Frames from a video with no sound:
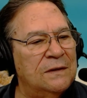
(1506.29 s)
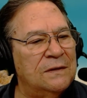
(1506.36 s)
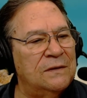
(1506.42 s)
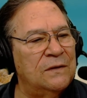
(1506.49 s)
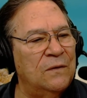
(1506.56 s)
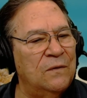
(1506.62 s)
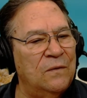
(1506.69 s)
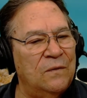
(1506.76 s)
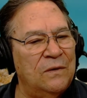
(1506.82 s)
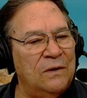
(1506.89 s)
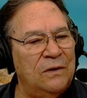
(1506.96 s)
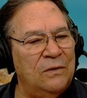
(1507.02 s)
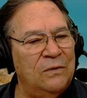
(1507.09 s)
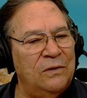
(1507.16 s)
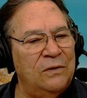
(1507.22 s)
So
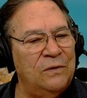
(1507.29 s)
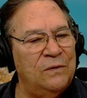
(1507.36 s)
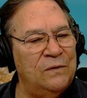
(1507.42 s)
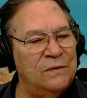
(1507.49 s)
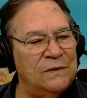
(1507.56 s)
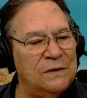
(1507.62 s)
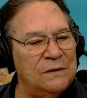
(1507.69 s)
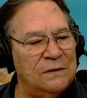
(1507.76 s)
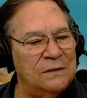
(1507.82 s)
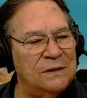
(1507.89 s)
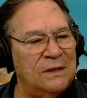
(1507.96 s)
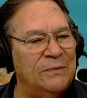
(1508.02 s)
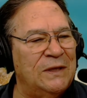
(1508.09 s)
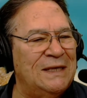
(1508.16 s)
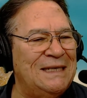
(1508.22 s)
you lose
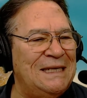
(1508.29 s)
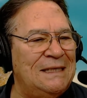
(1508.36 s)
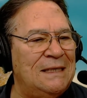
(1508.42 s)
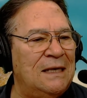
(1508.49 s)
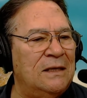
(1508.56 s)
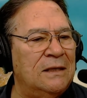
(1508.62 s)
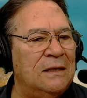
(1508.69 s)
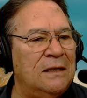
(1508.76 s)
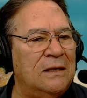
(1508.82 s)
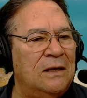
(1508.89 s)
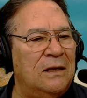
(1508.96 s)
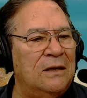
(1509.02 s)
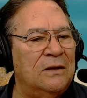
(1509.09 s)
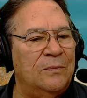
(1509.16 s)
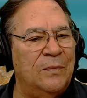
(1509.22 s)
some of the detail in the
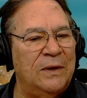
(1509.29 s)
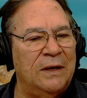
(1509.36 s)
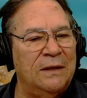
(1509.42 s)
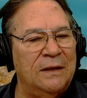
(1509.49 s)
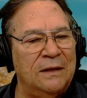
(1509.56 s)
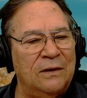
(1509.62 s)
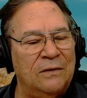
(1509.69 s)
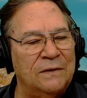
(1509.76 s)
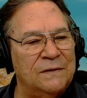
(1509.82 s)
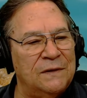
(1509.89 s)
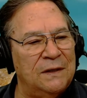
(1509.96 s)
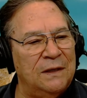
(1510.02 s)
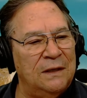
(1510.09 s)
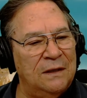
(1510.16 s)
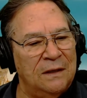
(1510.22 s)
color, but I think you can
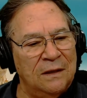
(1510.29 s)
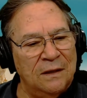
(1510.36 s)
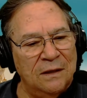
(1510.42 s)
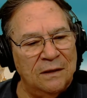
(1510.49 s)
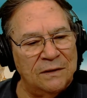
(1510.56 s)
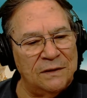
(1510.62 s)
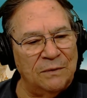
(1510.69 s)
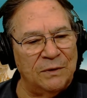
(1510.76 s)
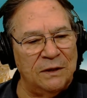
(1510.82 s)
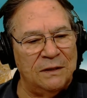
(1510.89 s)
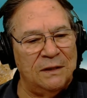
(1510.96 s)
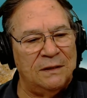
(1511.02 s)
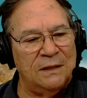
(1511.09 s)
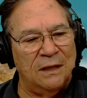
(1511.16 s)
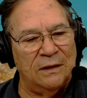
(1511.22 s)
see some of the
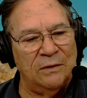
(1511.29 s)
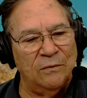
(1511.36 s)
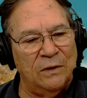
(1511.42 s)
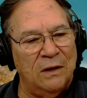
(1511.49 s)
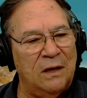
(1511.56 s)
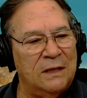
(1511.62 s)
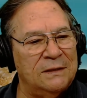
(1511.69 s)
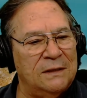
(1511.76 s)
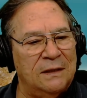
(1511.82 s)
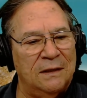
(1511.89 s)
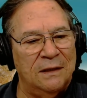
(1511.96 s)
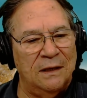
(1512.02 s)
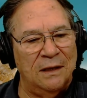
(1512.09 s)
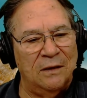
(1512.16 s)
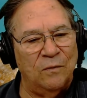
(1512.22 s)
detail that we lost in
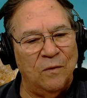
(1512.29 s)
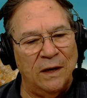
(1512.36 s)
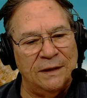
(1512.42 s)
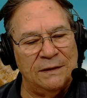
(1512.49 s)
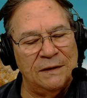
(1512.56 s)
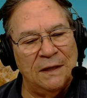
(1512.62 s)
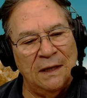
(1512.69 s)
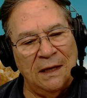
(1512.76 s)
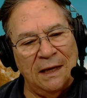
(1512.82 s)
the uh, whites.